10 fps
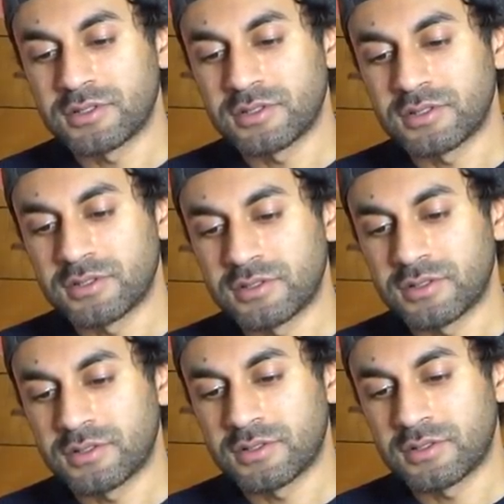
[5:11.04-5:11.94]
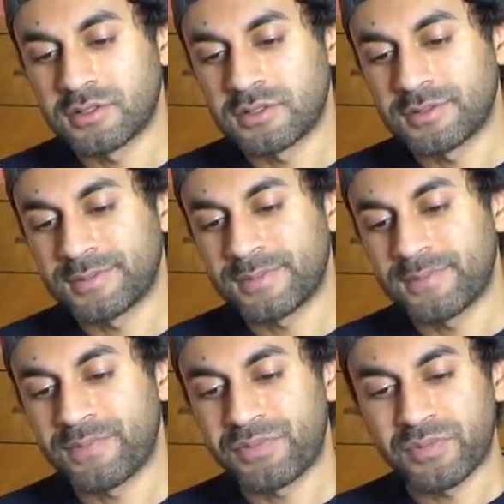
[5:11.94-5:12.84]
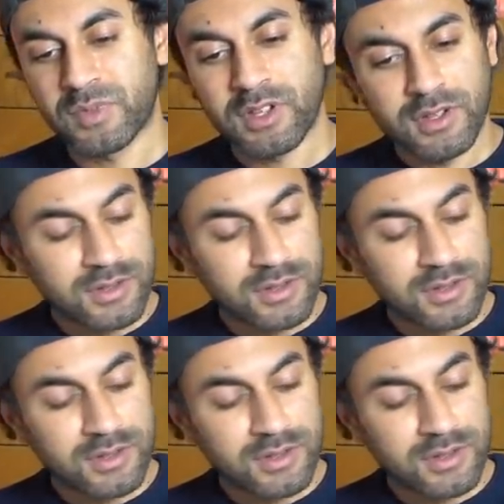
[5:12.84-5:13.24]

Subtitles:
Nothing is said.